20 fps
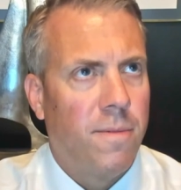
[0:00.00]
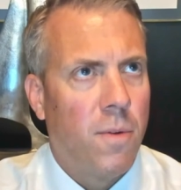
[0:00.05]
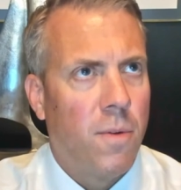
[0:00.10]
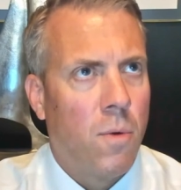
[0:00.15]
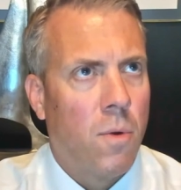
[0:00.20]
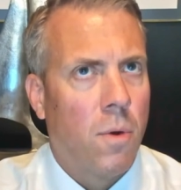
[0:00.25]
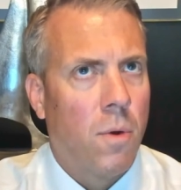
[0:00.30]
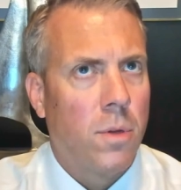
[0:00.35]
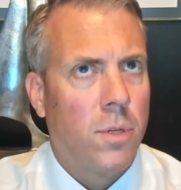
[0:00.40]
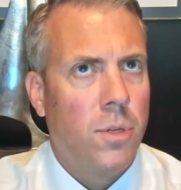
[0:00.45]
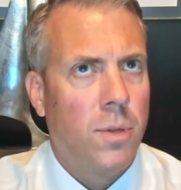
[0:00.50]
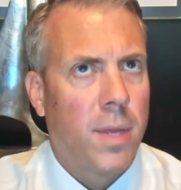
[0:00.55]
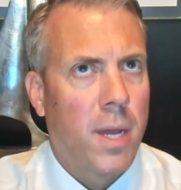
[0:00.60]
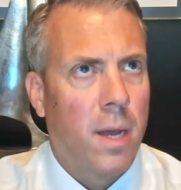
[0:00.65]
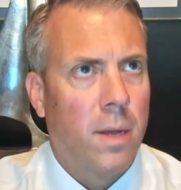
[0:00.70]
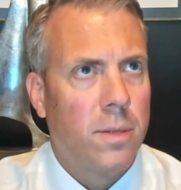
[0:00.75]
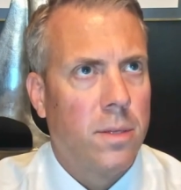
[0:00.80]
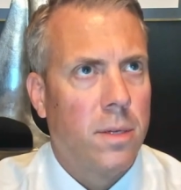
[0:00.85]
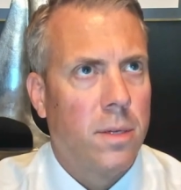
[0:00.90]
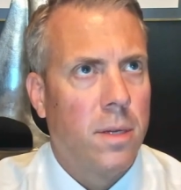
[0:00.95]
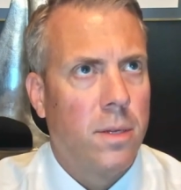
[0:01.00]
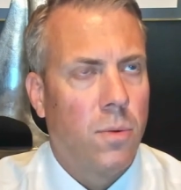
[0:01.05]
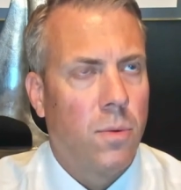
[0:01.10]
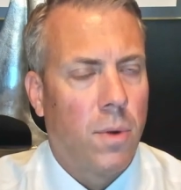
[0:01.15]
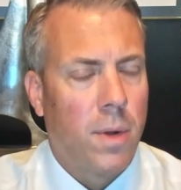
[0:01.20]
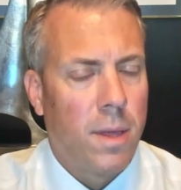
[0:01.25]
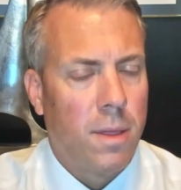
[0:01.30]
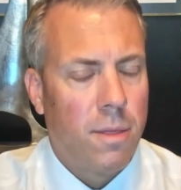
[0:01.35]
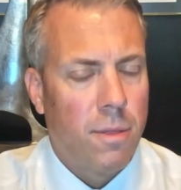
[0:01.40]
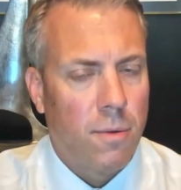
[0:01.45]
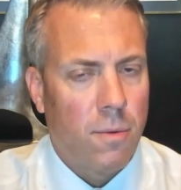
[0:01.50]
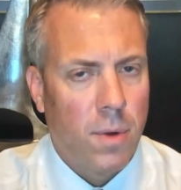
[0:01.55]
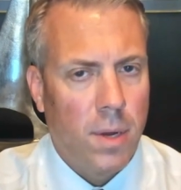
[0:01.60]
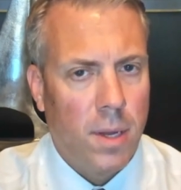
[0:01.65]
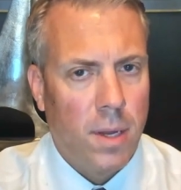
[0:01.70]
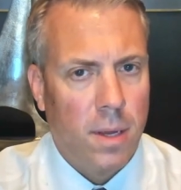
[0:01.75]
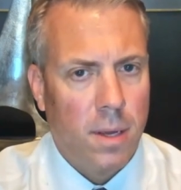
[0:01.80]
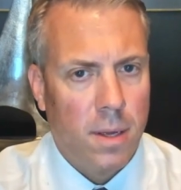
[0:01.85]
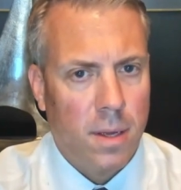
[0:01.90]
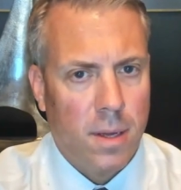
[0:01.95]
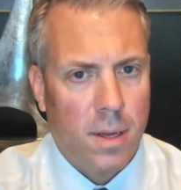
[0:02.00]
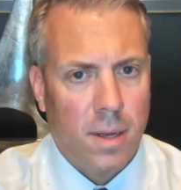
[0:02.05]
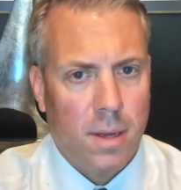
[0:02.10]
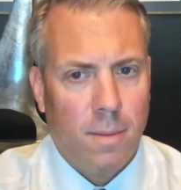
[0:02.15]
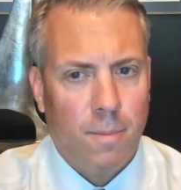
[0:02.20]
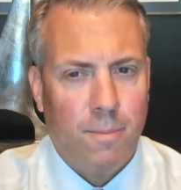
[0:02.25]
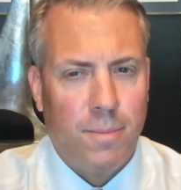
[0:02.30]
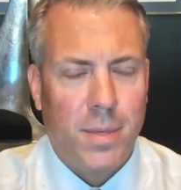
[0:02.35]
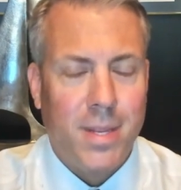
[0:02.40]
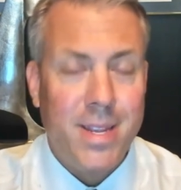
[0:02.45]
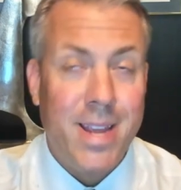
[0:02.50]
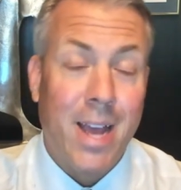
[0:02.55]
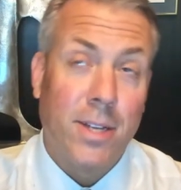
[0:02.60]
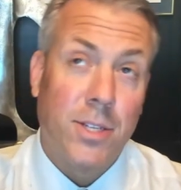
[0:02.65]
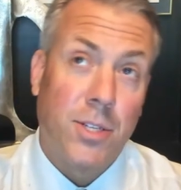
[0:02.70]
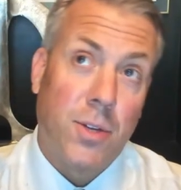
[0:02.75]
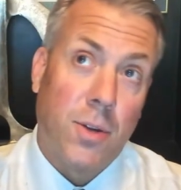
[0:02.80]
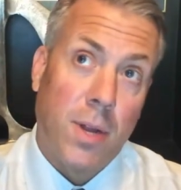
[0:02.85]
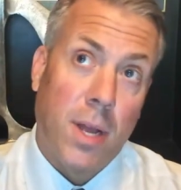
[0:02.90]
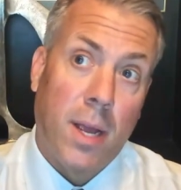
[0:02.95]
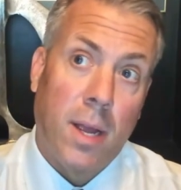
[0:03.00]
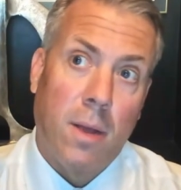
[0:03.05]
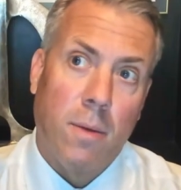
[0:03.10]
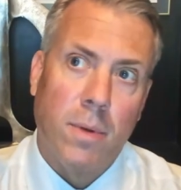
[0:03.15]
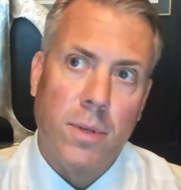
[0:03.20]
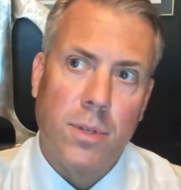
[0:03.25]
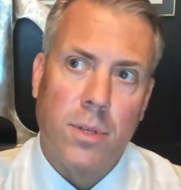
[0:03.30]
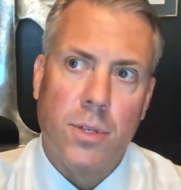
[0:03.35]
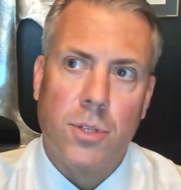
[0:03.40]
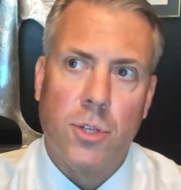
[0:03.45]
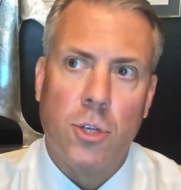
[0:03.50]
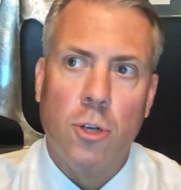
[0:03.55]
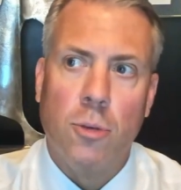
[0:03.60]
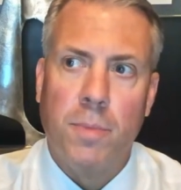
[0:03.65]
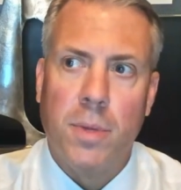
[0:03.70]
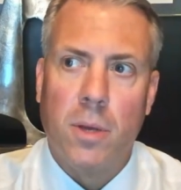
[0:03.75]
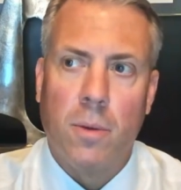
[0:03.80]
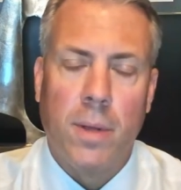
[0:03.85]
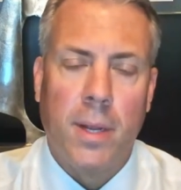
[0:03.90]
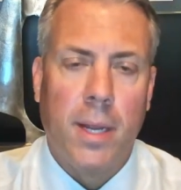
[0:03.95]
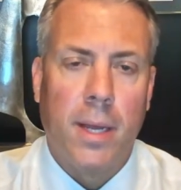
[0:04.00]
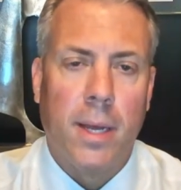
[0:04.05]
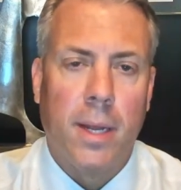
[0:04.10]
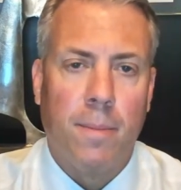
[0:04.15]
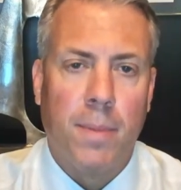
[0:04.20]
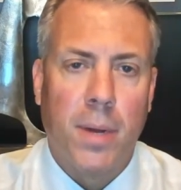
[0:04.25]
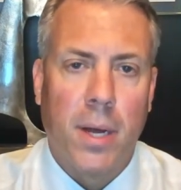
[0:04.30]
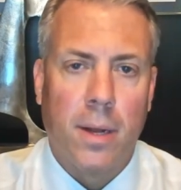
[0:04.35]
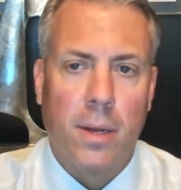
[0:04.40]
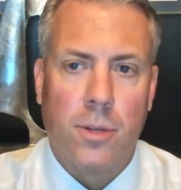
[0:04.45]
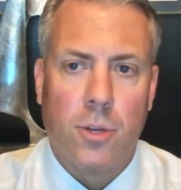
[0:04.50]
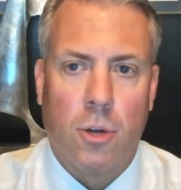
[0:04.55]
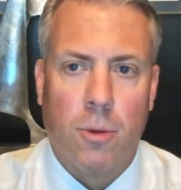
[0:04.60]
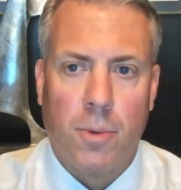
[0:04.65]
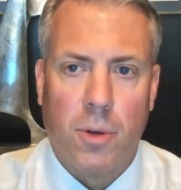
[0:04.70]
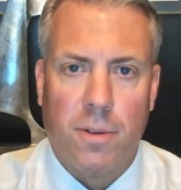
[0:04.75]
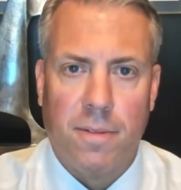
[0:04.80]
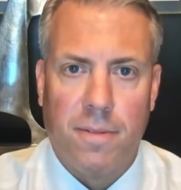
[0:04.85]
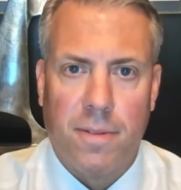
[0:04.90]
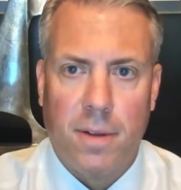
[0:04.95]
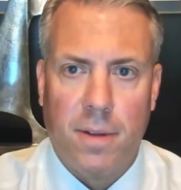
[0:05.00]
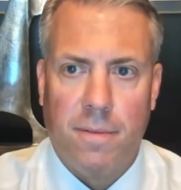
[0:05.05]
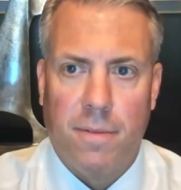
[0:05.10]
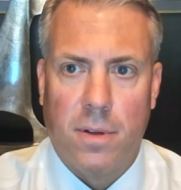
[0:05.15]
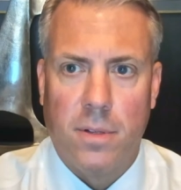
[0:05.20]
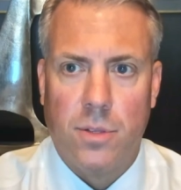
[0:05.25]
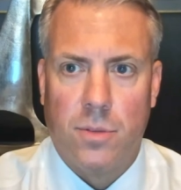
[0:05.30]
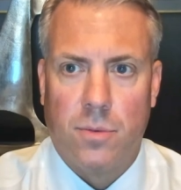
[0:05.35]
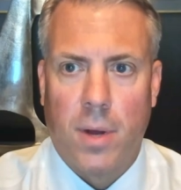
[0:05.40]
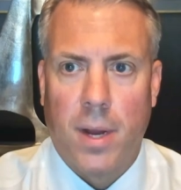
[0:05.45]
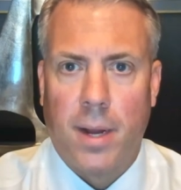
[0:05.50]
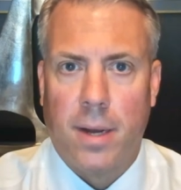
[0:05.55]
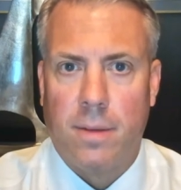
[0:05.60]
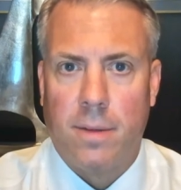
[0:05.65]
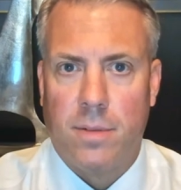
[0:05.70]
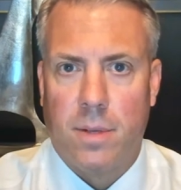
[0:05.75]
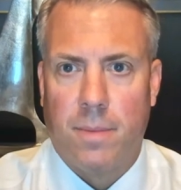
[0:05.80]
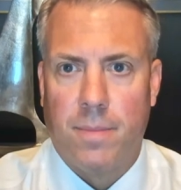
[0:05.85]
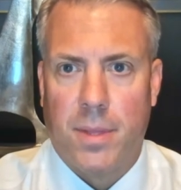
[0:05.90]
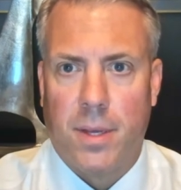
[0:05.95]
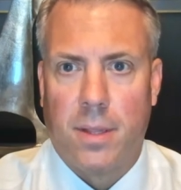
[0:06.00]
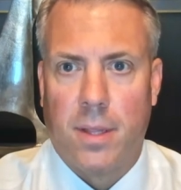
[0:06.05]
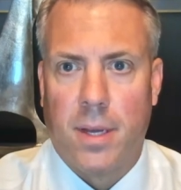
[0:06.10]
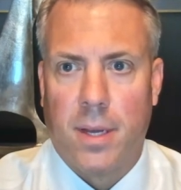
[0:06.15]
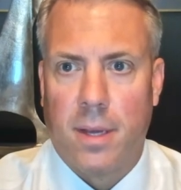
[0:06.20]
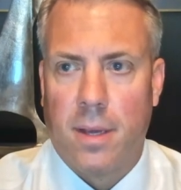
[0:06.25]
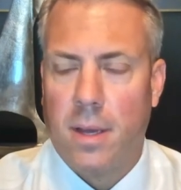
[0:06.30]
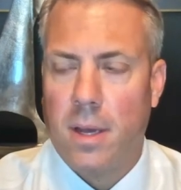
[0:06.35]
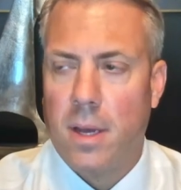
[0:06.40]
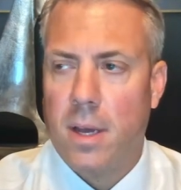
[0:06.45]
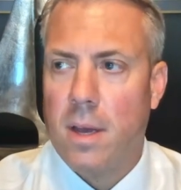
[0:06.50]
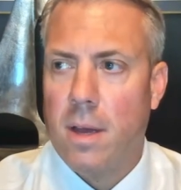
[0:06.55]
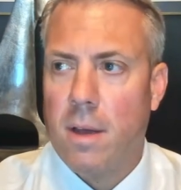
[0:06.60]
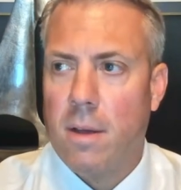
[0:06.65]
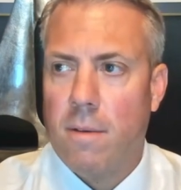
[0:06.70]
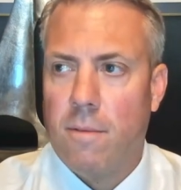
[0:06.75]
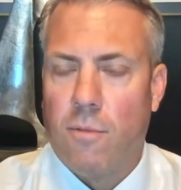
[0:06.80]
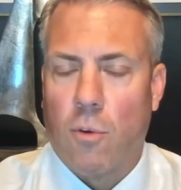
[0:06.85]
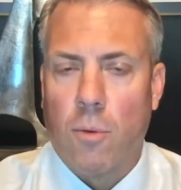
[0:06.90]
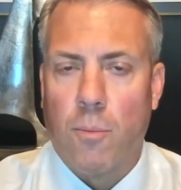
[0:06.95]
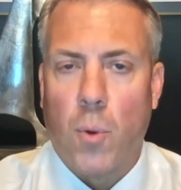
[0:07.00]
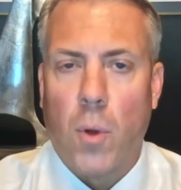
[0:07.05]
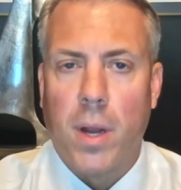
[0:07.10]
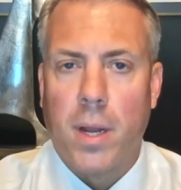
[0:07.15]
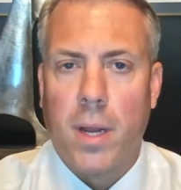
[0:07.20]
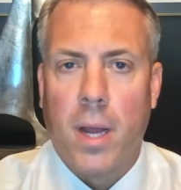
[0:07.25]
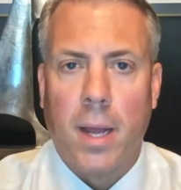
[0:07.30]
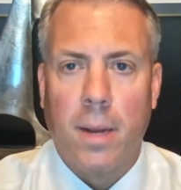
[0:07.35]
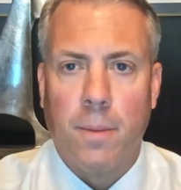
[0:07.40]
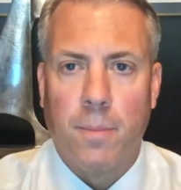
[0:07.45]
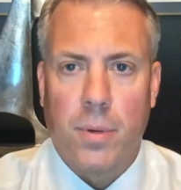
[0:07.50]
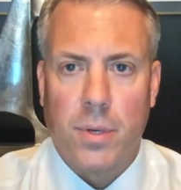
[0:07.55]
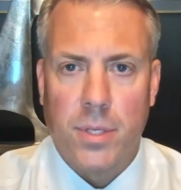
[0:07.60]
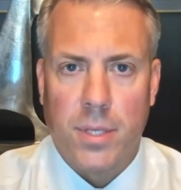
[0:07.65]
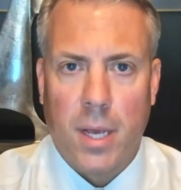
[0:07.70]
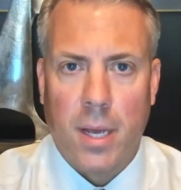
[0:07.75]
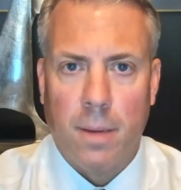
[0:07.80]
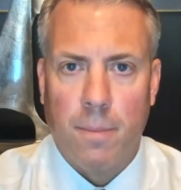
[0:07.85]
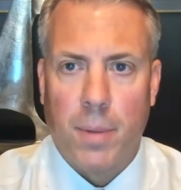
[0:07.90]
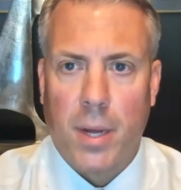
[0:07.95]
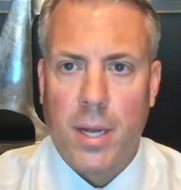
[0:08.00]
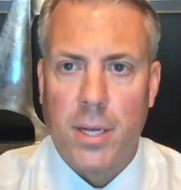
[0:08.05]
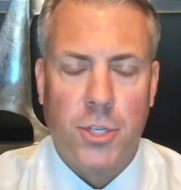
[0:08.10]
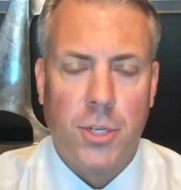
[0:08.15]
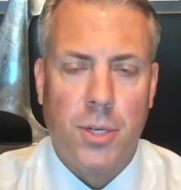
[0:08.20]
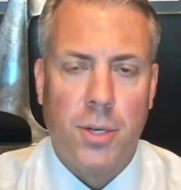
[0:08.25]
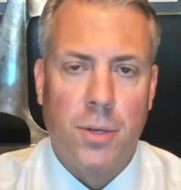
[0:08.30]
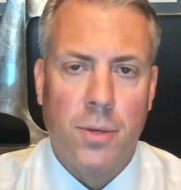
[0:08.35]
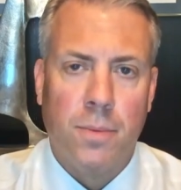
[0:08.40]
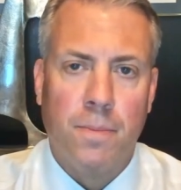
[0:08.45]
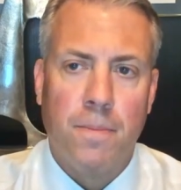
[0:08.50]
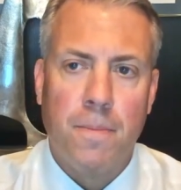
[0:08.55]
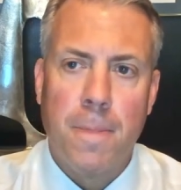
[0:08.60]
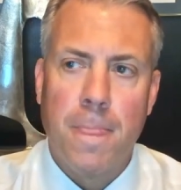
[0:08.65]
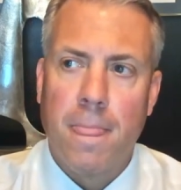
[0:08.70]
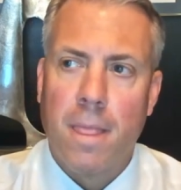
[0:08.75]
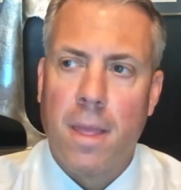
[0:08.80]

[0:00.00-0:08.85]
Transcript: for 2023, yesterday it was assumed that we'd hit about a terminal Fed funds rate of something like 4.9% by June.